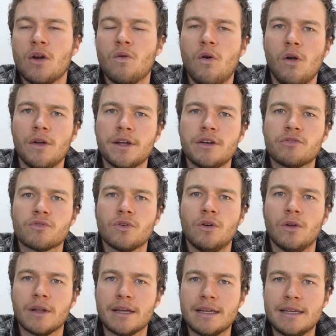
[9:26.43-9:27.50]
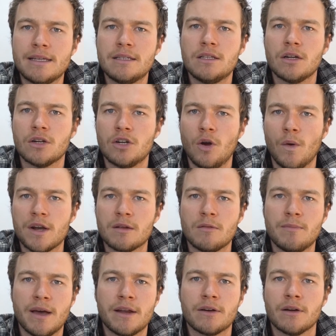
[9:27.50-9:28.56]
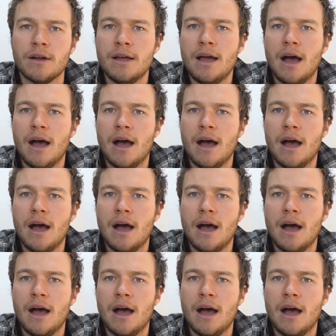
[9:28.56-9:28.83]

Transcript: quality control is going to be better.